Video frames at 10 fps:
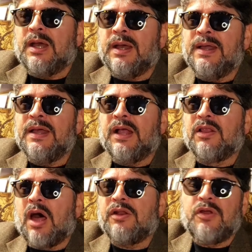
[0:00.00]
A
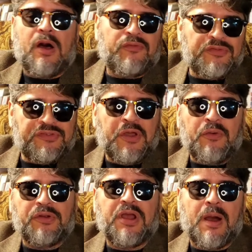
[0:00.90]
lot of novels
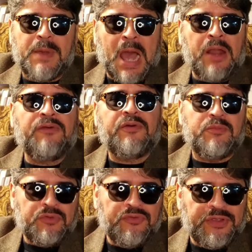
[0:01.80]
don't come out of a
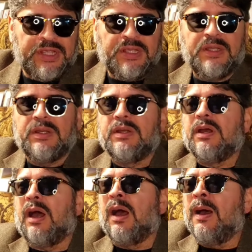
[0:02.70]
movie,
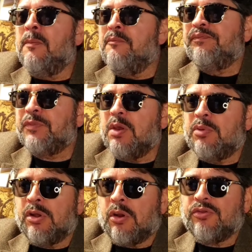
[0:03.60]

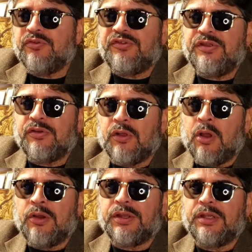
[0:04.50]
but Arthur C.
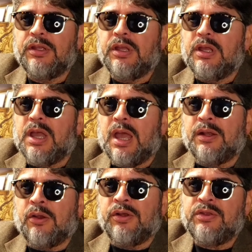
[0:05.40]
Clarke
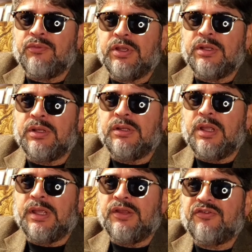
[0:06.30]
had already
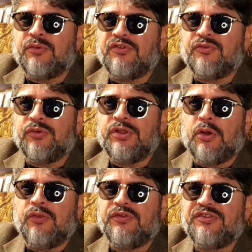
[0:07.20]
written a short story
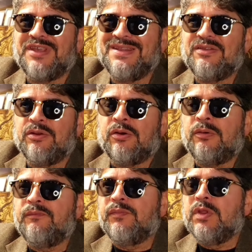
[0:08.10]
called The
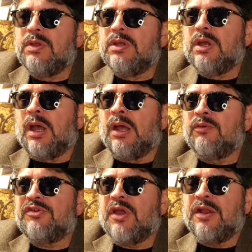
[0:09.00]
Sentinel,
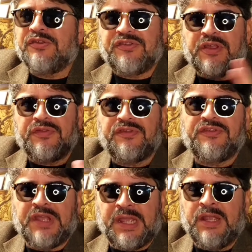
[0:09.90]
which kind of set the
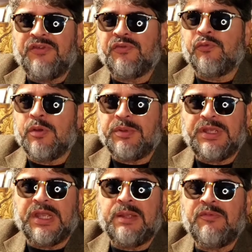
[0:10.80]
stage for what
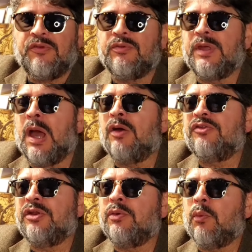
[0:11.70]
became
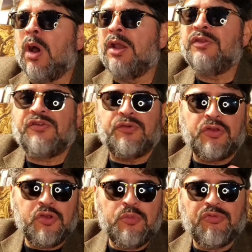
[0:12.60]
2001. And so
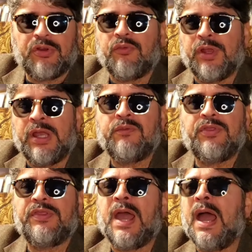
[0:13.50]
Kubrick ran with